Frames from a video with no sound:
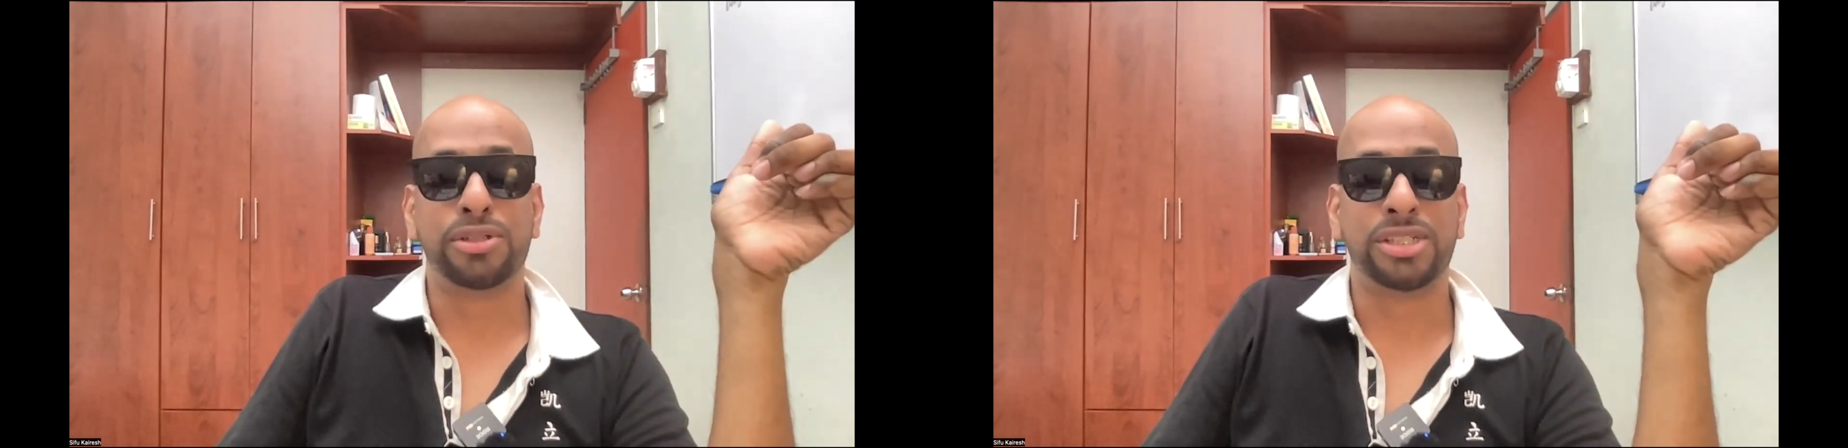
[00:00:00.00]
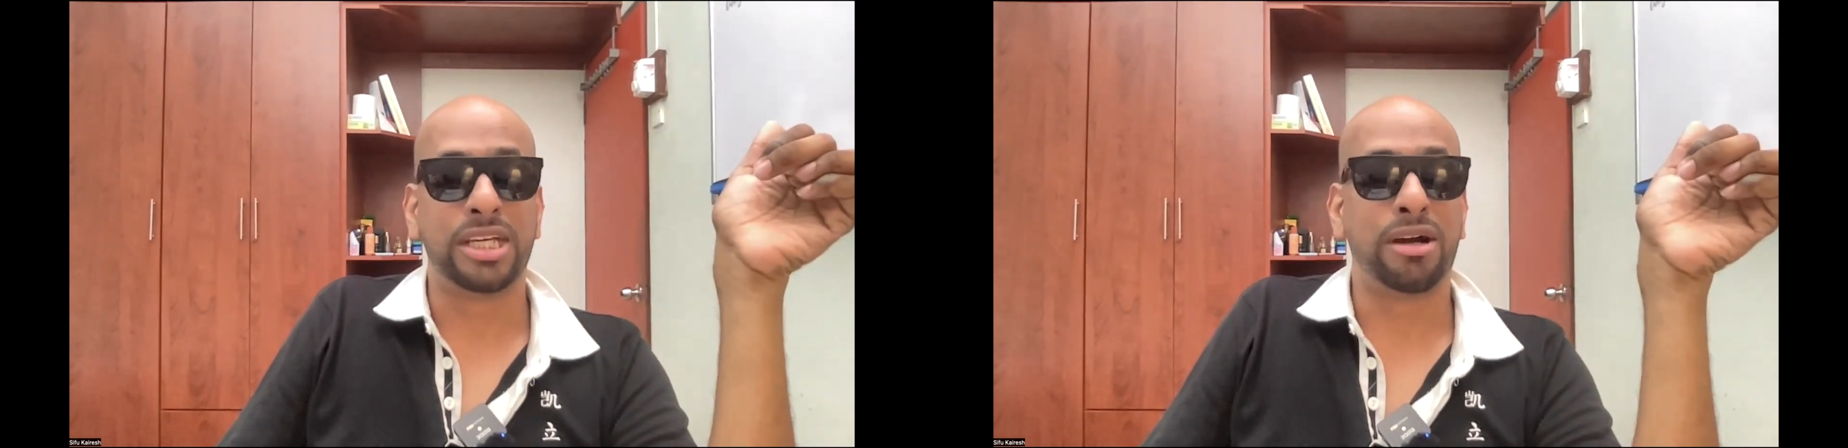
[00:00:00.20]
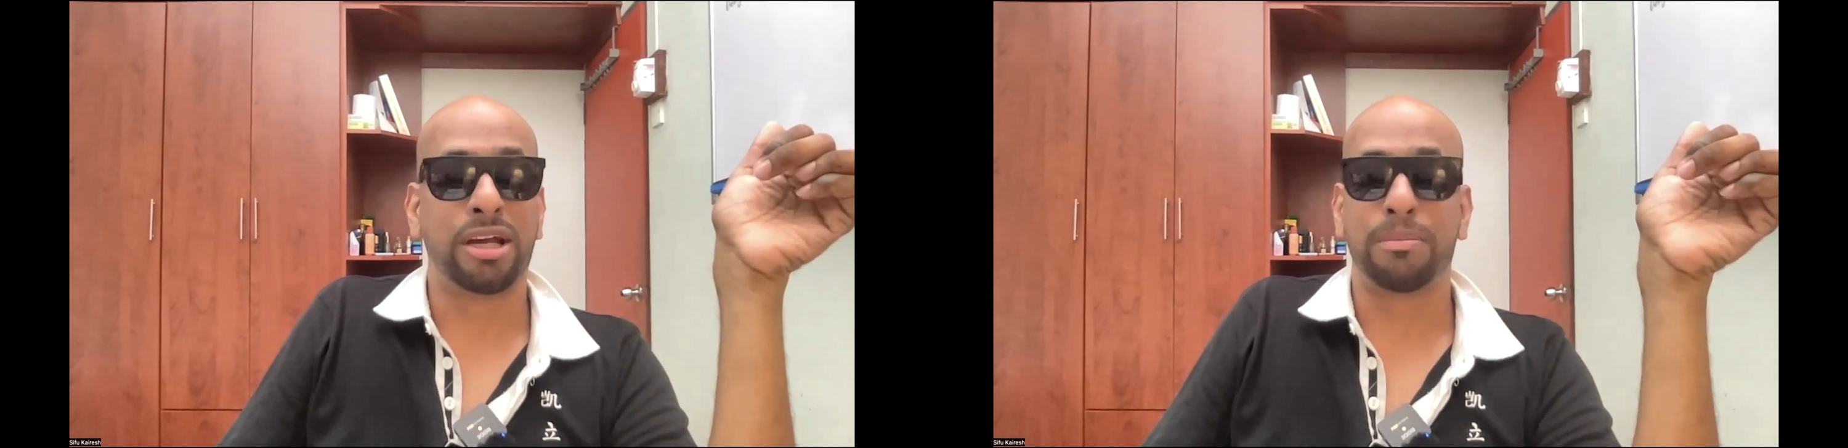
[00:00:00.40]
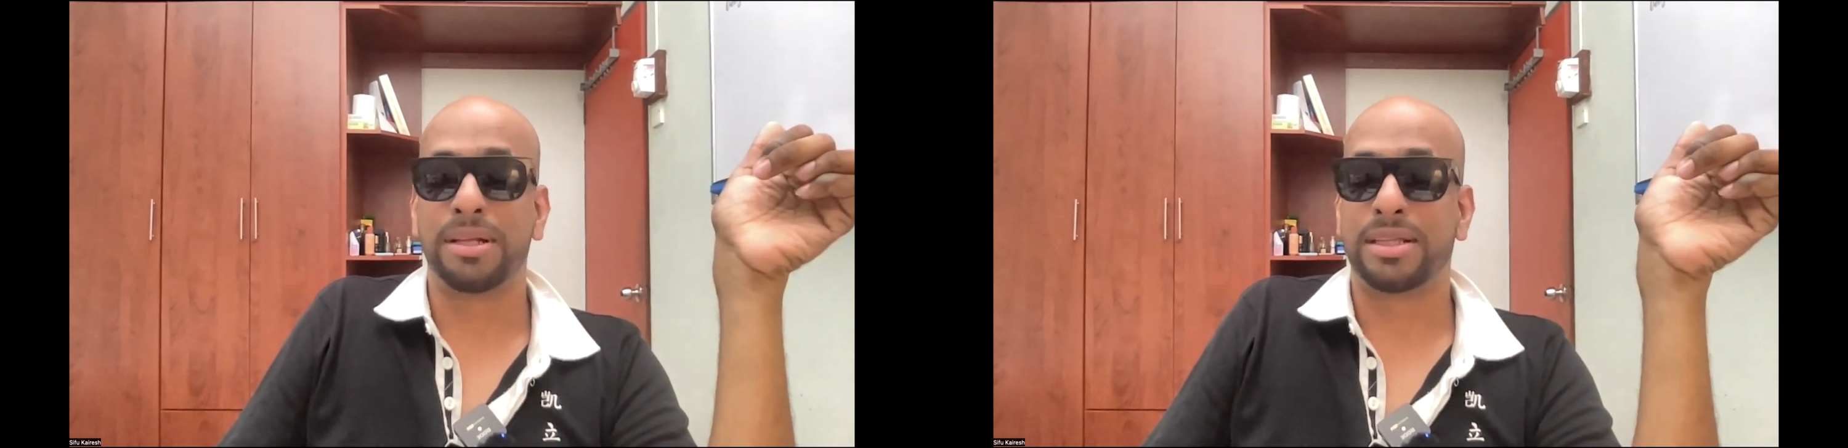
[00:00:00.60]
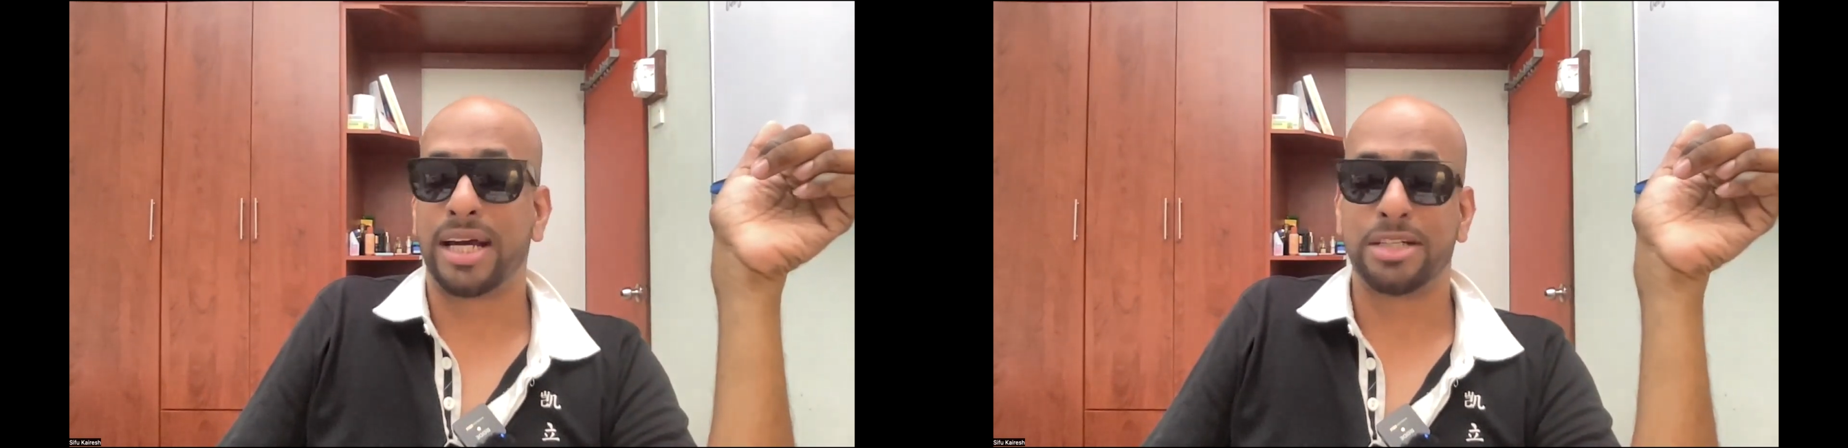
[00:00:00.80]
see or keep
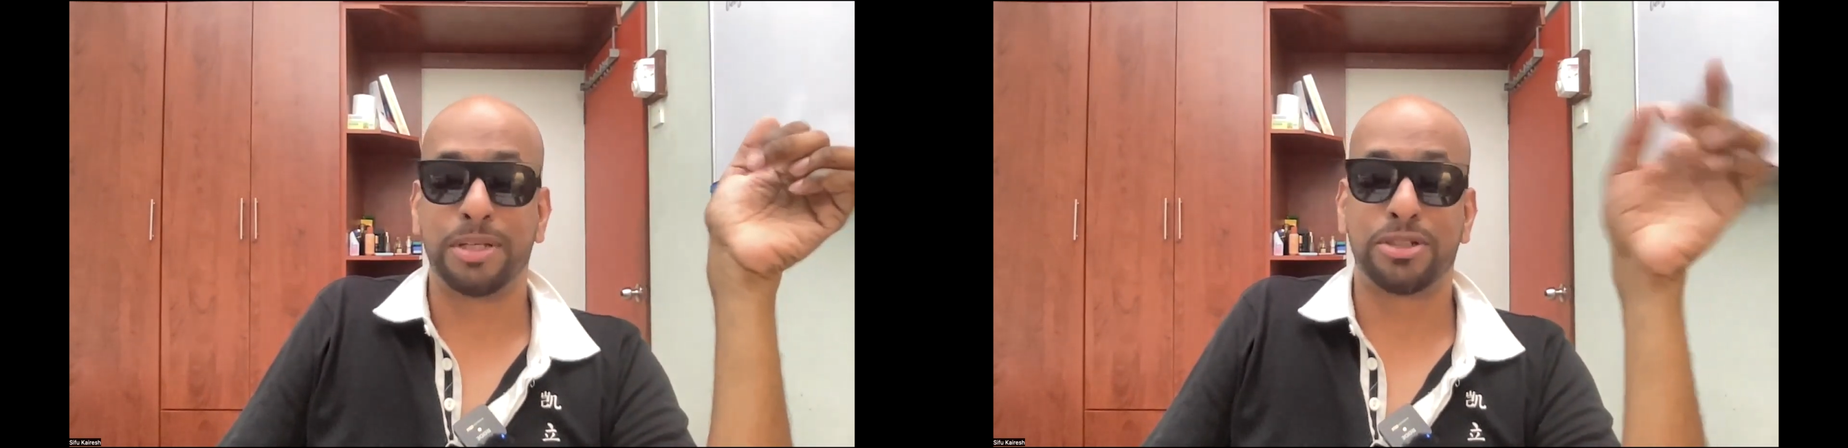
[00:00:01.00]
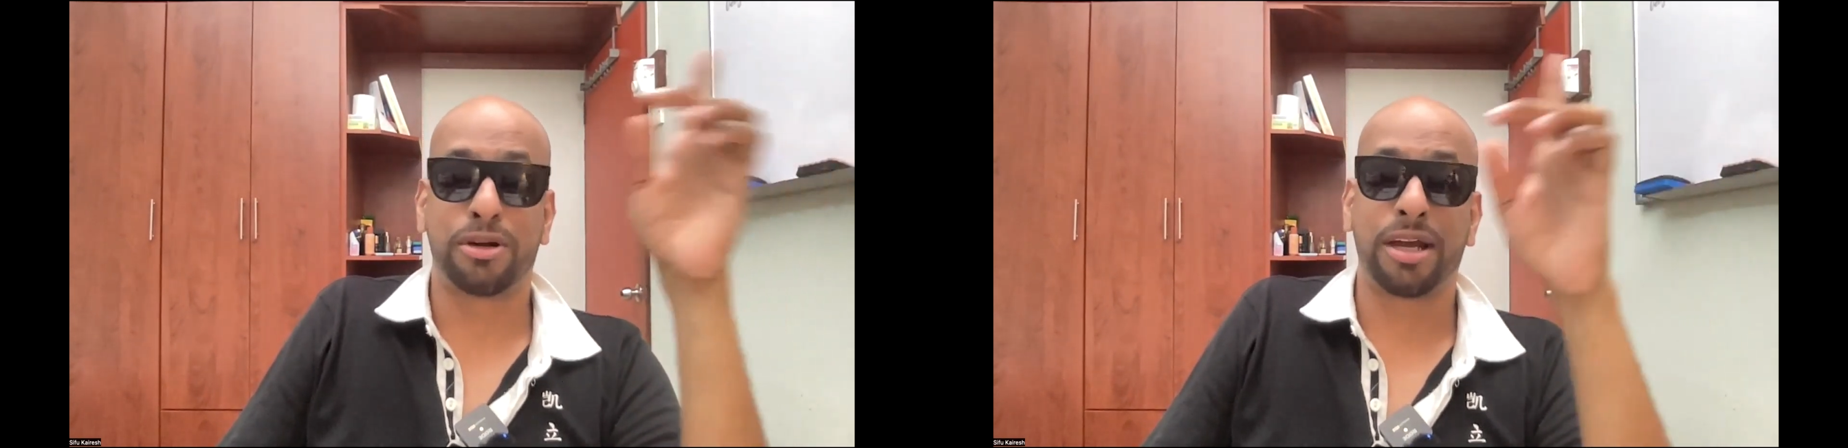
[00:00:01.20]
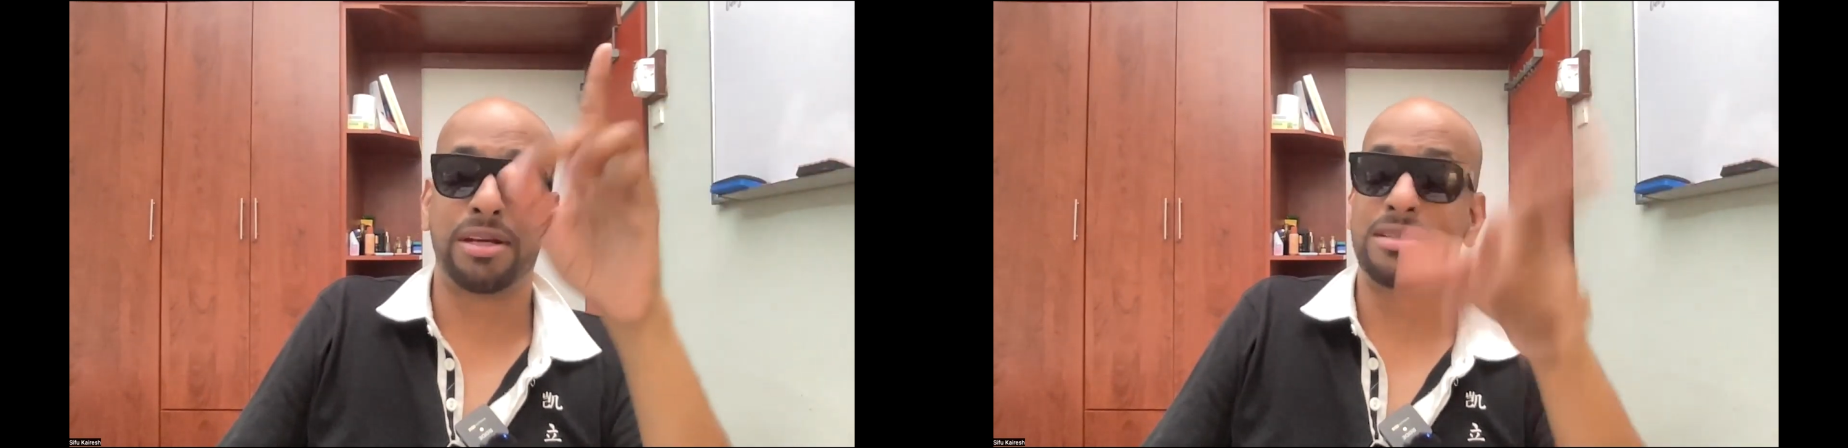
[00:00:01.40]
in touch, but it's okay.